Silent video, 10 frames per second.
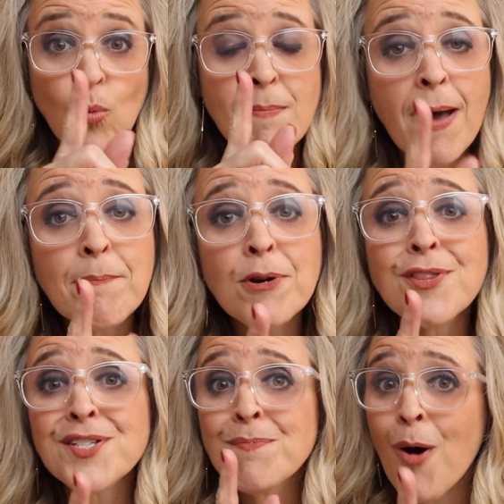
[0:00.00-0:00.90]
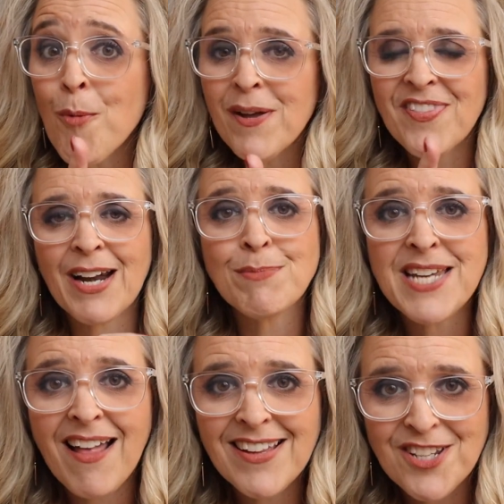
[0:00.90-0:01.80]
Remember this moment that I'm
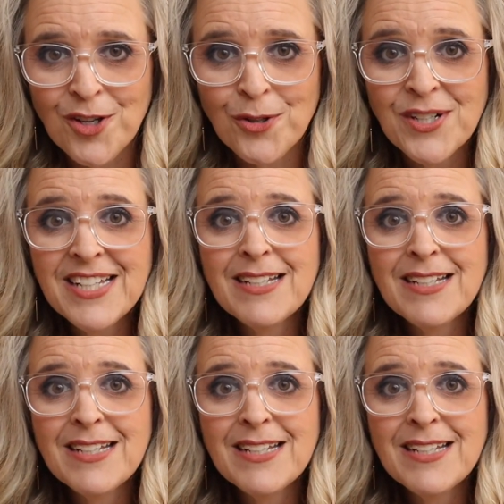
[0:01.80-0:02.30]
telling you,